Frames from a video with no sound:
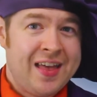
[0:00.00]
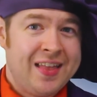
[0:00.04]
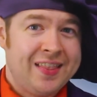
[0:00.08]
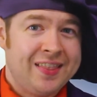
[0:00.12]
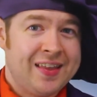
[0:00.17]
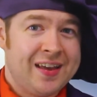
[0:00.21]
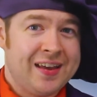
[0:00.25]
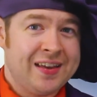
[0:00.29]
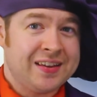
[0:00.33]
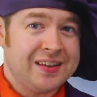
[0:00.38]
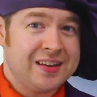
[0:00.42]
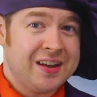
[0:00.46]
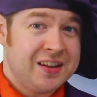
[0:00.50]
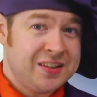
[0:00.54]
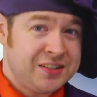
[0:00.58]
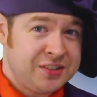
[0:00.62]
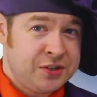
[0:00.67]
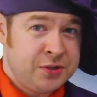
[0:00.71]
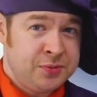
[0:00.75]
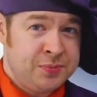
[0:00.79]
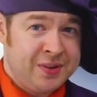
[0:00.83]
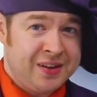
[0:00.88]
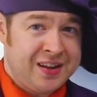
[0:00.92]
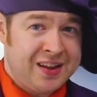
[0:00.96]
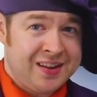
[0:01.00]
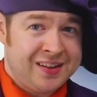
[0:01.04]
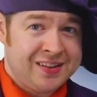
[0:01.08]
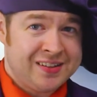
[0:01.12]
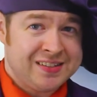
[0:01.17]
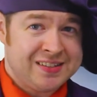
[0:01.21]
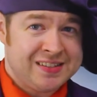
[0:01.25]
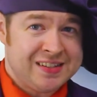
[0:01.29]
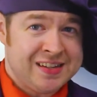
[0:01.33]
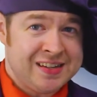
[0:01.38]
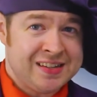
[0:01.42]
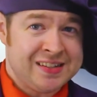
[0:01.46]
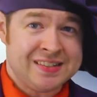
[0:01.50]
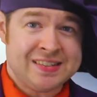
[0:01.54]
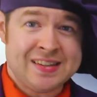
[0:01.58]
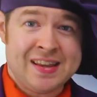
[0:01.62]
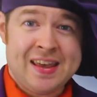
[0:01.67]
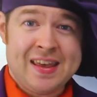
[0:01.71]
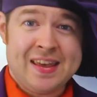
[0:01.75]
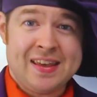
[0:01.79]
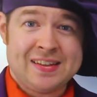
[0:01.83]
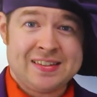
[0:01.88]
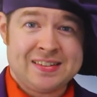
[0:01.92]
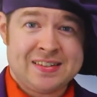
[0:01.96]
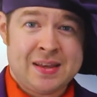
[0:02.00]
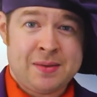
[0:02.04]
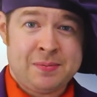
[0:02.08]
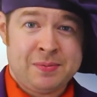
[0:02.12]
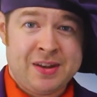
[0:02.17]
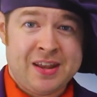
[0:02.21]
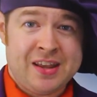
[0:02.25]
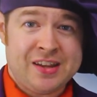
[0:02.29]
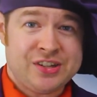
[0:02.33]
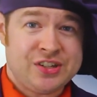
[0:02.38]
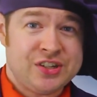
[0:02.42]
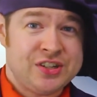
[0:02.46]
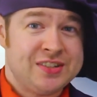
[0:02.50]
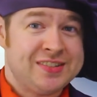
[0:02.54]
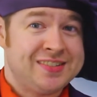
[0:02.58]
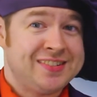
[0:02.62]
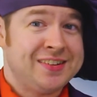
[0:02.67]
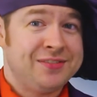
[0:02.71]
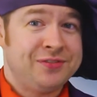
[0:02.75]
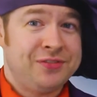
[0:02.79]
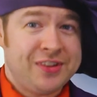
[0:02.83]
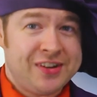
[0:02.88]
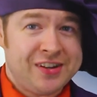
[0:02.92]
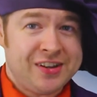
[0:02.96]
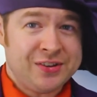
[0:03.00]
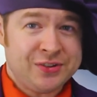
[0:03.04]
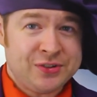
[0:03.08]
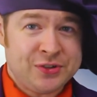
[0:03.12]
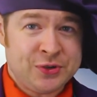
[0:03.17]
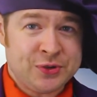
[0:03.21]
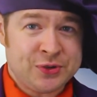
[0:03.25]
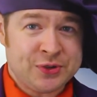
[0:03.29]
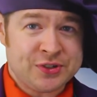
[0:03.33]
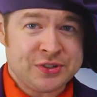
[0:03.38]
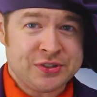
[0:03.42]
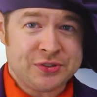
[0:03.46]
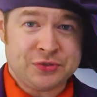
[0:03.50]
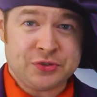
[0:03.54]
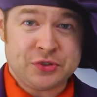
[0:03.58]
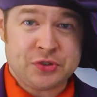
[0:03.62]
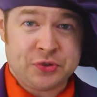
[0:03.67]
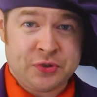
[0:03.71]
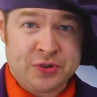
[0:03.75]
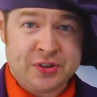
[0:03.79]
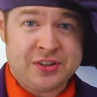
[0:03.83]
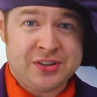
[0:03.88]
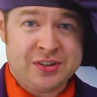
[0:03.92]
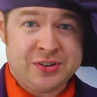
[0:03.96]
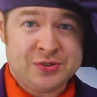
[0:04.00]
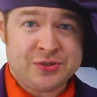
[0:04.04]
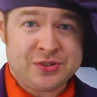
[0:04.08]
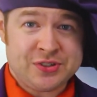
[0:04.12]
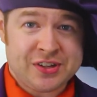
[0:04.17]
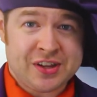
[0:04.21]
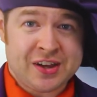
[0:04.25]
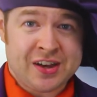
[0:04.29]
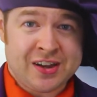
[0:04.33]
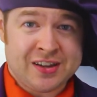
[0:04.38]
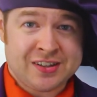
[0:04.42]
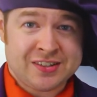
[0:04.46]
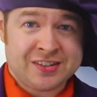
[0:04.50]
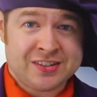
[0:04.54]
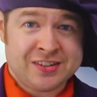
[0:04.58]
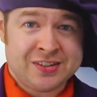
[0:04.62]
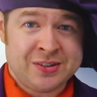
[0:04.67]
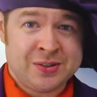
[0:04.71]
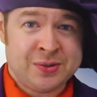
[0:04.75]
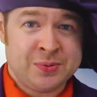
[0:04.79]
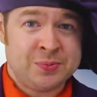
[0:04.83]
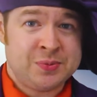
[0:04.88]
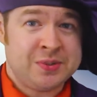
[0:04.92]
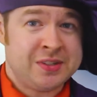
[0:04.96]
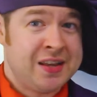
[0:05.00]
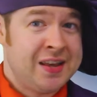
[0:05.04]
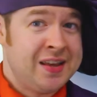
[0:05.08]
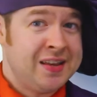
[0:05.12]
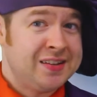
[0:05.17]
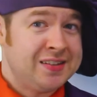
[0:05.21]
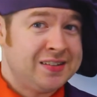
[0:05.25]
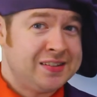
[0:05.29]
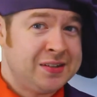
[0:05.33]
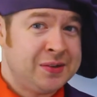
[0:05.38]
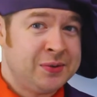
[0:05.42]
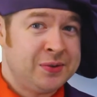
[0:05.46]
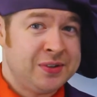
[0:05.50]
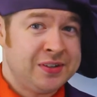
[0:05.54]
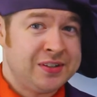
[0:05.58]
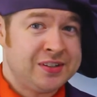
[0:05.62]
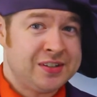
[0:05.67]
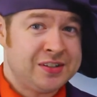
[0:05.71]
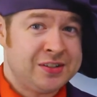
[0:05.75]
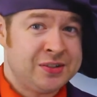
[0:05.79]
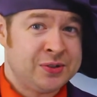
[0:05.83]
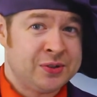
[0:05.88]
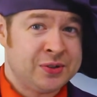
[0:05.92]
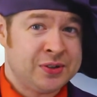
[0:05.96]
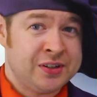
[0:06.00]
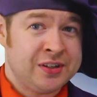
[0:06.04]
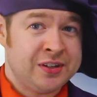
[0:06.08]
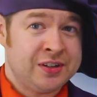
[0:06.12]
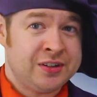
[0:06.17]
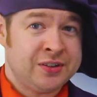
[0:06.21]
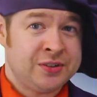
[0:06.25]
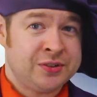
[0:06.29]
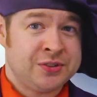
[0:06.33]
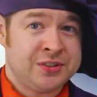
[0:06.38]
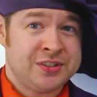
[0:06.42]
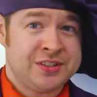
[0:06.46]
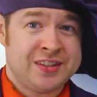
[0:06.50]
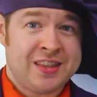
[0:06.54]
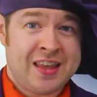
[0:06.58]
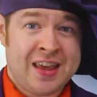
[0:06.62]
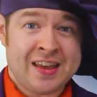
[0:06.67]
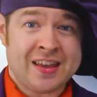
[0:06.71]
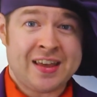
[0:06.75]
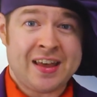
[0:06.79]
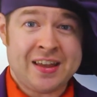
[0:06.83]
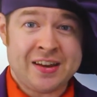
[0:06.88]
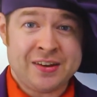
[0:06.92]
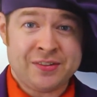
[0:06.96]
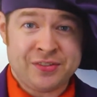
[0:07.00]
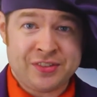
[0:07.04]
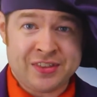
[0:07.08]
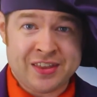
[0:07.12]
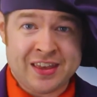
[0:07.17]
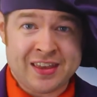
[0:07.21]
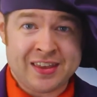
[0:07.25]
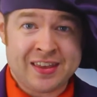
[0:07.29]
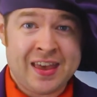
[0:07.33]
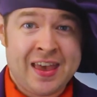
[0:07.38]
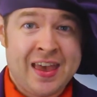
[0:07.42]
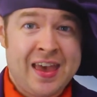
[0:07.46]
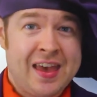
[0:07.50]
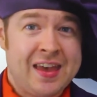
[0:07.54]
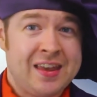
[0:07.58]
like costume analyses, examinations and video tours of screen-used costumes, sewing tutorials, that kind of thing,